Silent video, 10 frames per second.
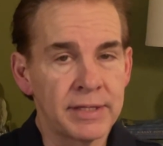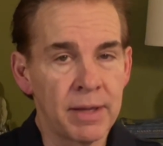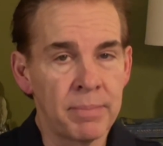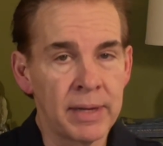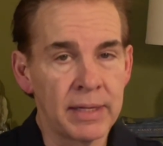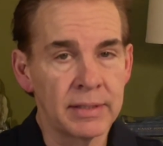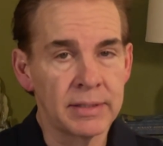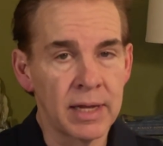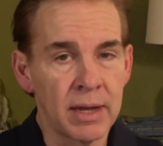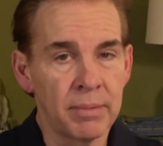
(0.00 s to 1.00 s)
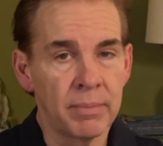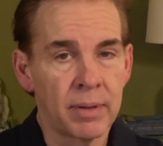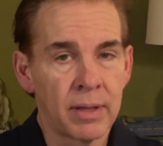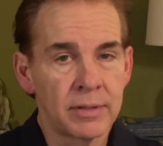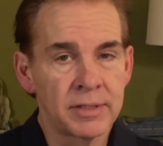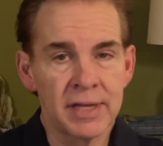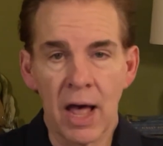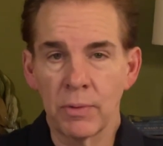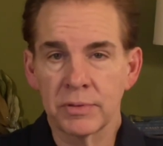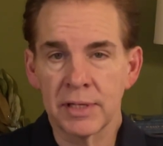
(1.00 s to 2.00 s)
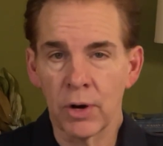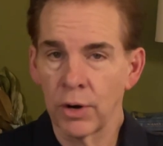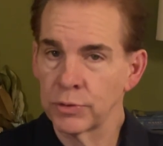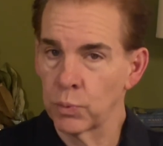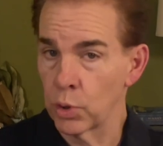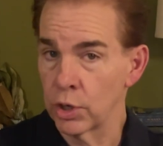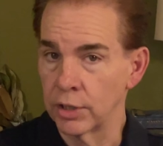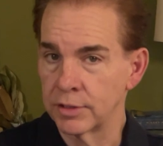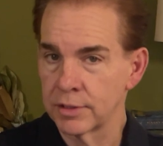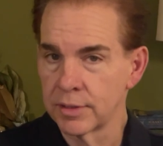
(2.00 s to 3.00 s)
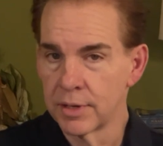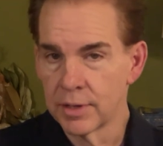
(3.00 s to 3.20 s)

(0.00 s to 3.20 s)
that means sounds that aren't words.